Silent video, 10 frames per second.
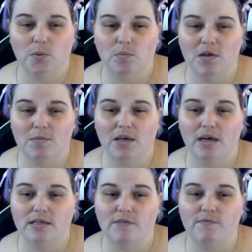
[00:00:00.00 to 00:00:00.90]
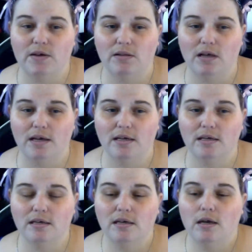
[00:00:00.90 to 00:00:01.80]
with me because I feel
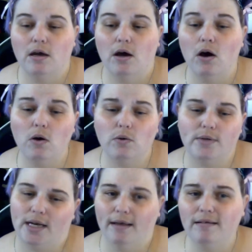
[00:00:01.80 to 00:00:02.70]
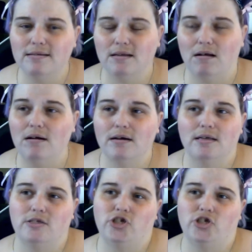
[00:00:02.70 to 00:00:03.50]
like, oh, Danielle is an artist.